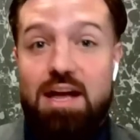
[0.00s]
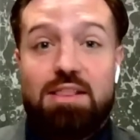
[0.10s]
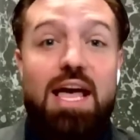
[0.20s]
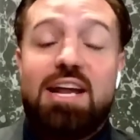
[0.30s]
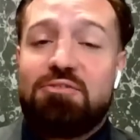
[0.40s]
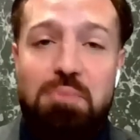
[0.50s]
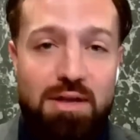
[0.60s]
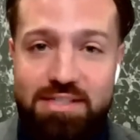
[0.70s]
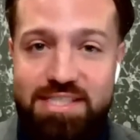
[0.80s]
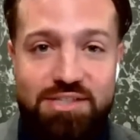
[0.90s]
a lot of
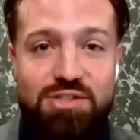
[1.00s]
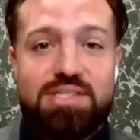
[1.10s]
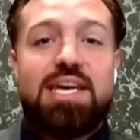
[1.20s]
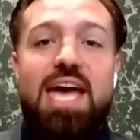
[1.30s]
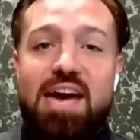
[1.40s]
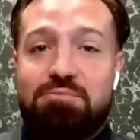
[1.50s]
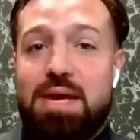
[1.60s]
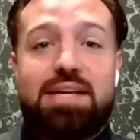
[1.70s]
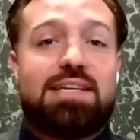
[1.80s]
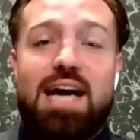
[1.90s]
politicians have
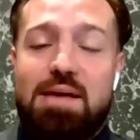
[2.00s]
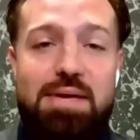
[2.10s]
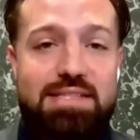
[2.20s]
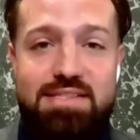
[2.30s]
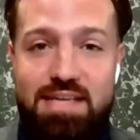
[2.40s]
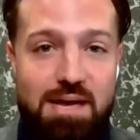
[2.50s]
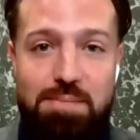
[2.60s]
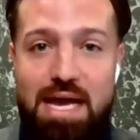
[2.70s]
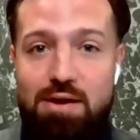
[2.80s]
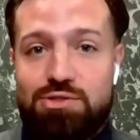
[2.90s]
made comments
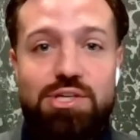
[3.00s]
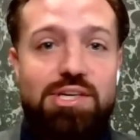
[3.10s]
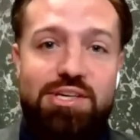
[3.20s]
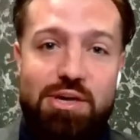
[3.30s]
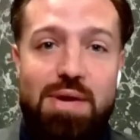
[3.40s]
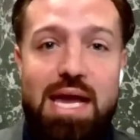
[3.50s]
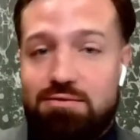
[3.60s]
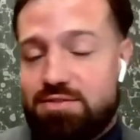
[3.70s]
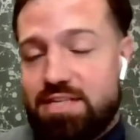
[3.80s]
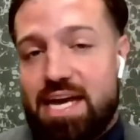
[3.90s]
about, you know,
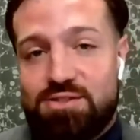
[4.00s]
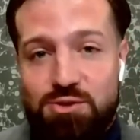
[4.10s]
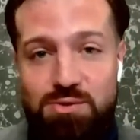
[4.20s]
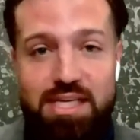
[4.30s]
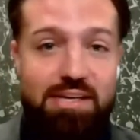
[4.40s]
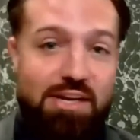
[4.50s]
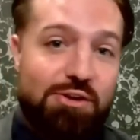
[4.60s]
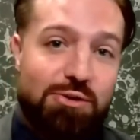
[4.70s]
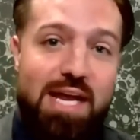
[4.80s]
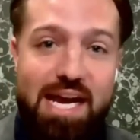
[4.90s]
how dastardly and
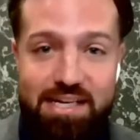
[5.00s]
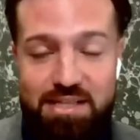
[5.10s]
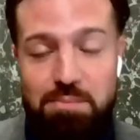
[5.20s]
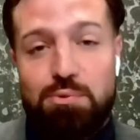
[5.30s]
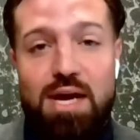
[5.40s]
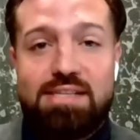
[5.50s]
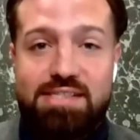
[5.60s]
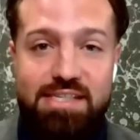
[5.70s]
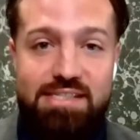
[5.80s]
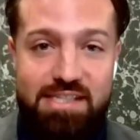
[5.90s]
underhanded the press
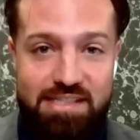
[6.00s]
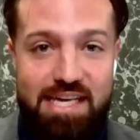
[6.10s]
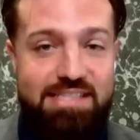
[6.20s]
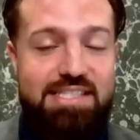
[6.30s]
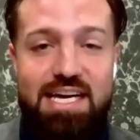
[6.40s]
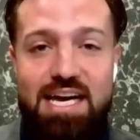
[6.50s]
is, and that,